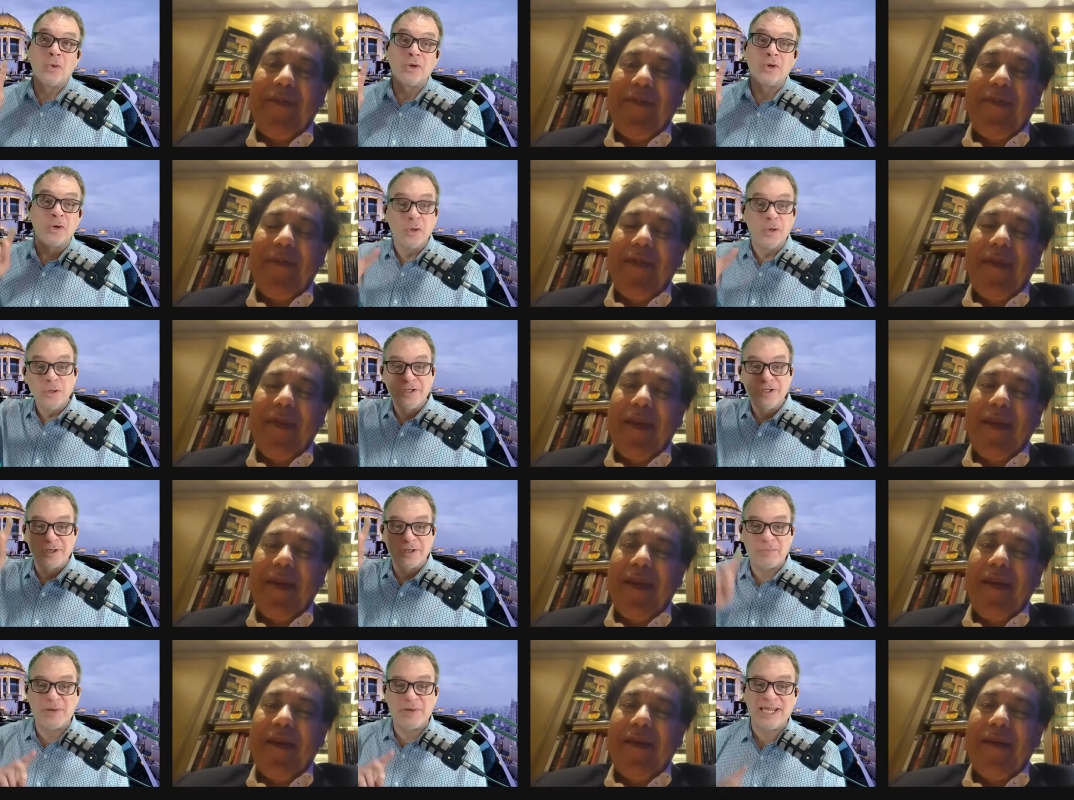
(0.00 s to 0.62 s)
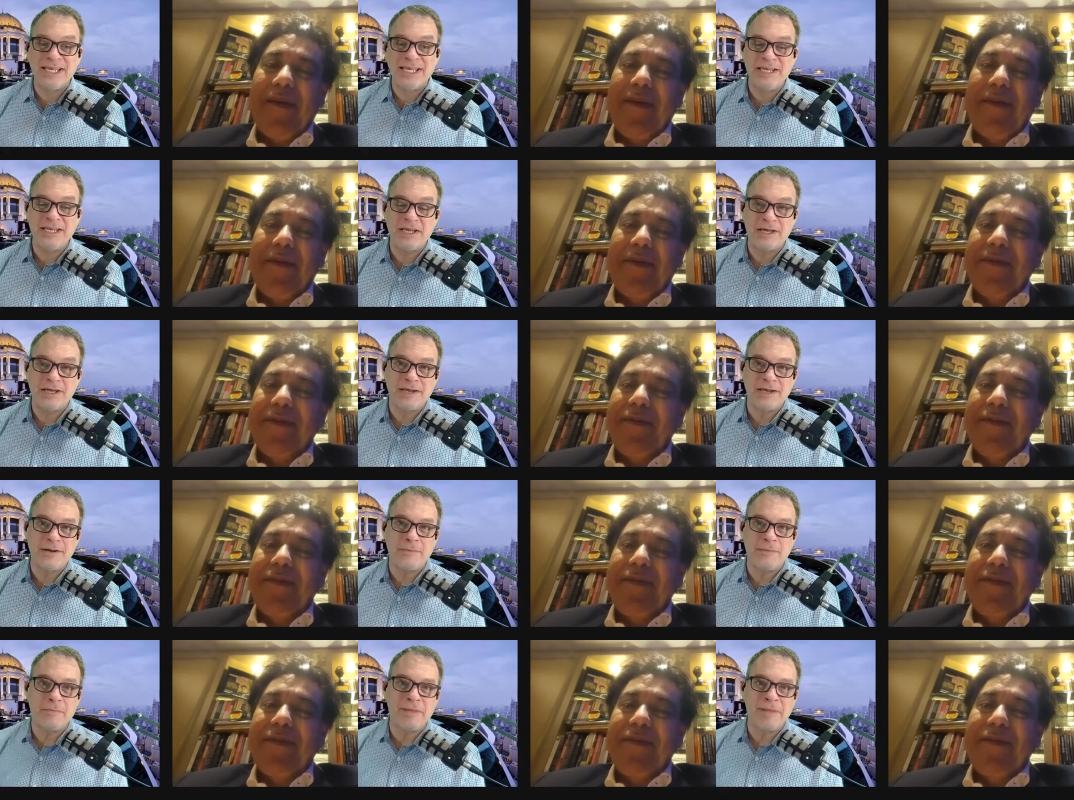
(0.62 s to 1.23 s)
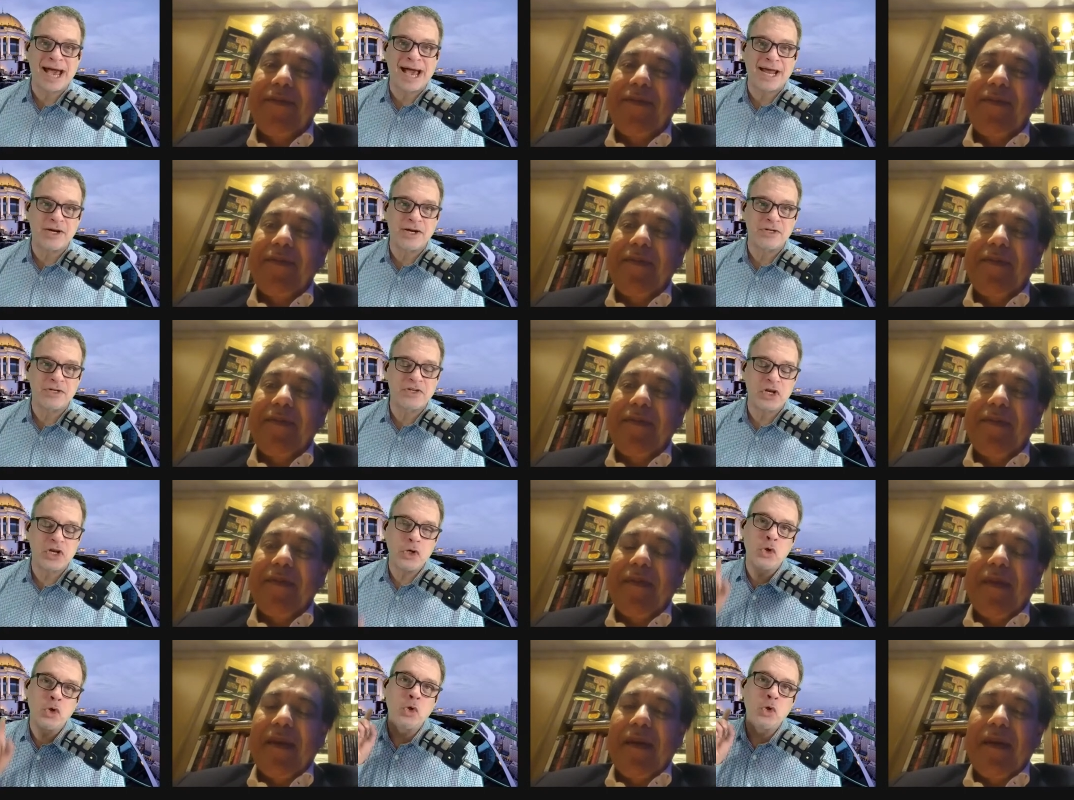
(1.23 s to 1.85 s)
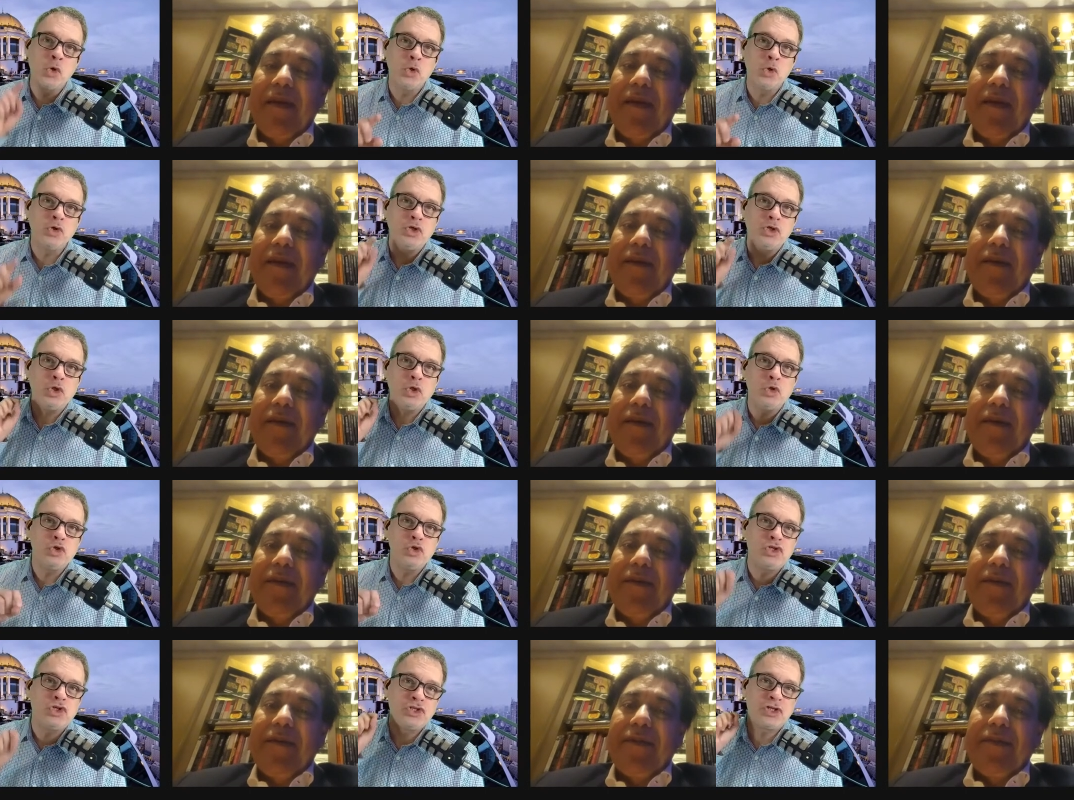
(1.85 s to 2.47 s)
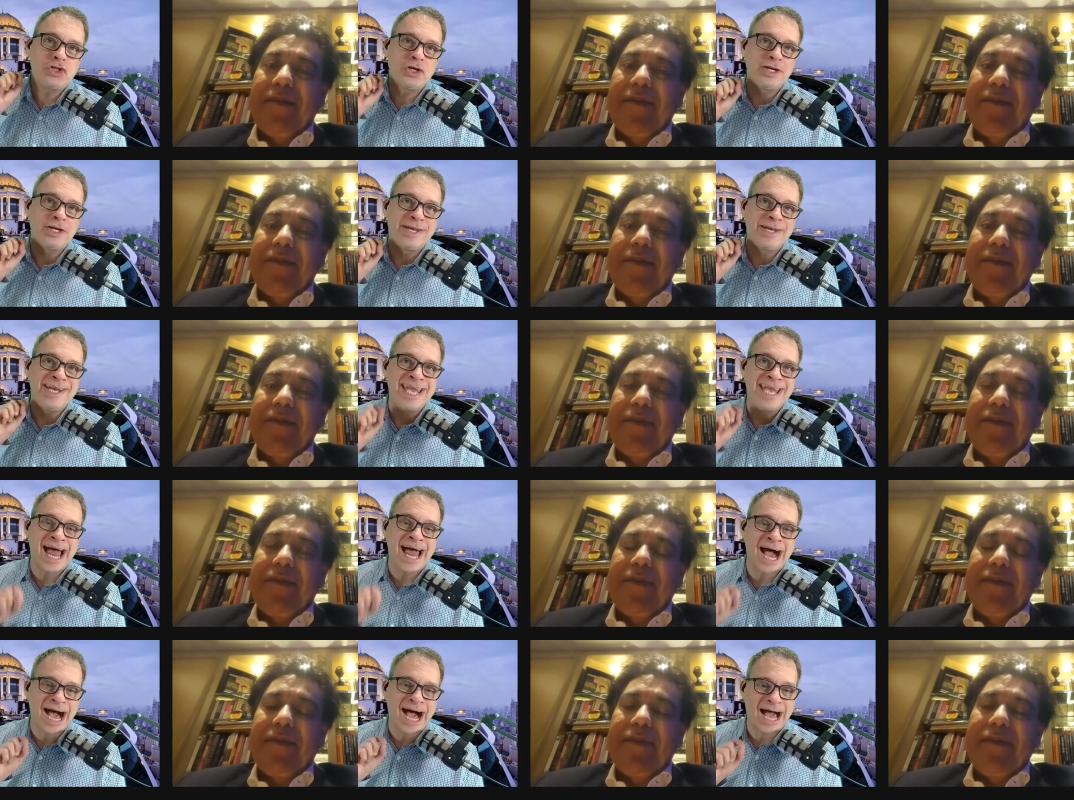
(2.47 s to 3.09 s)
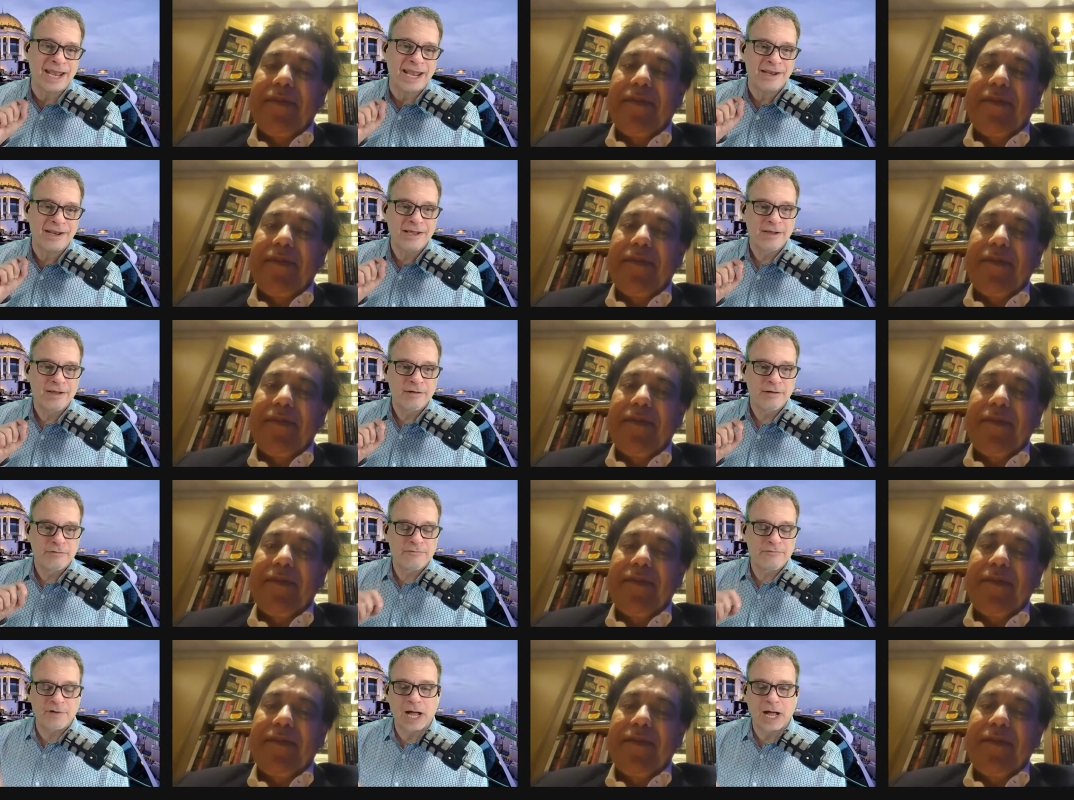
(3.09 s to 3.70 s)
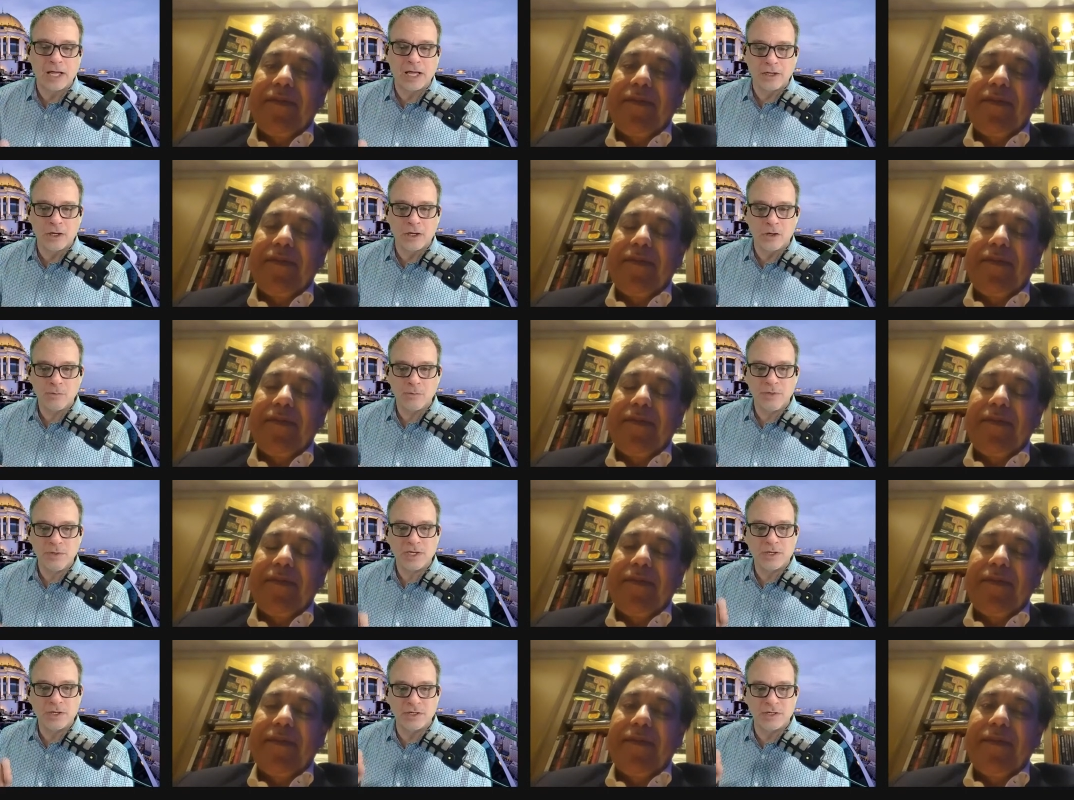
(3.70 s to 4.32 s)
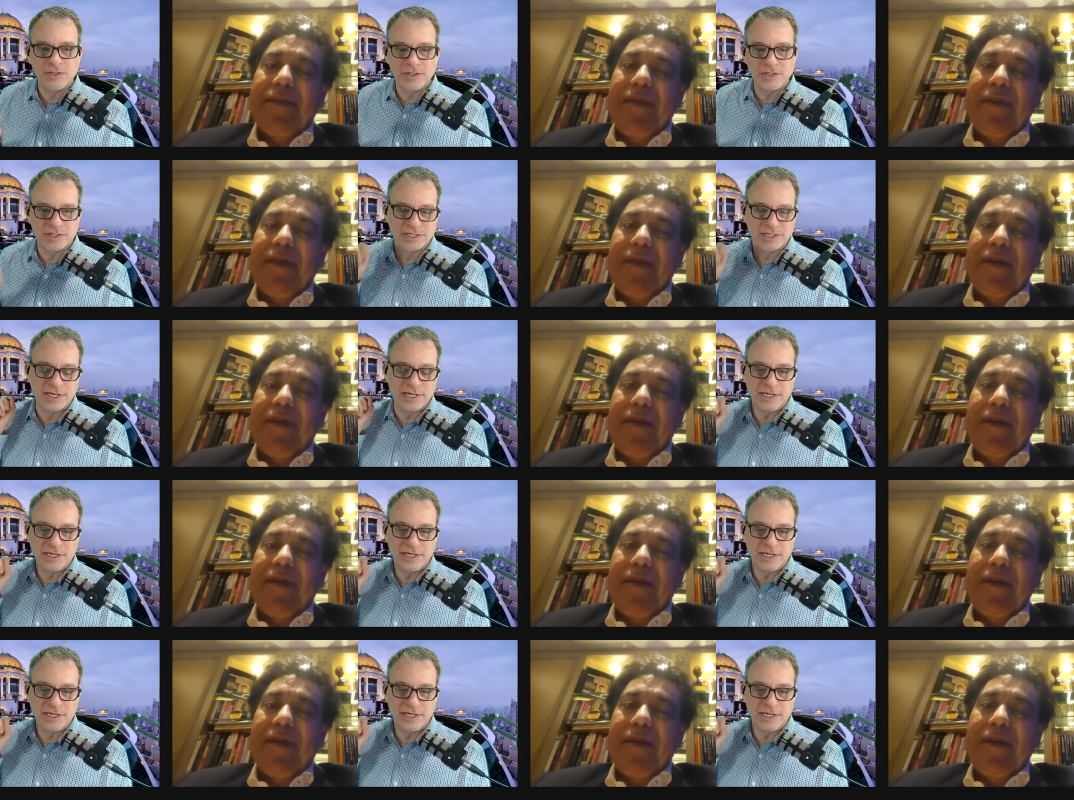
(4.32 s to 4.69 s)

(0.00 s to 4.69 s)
Speaker 1: whose opinion matters and who you should not follow because it's going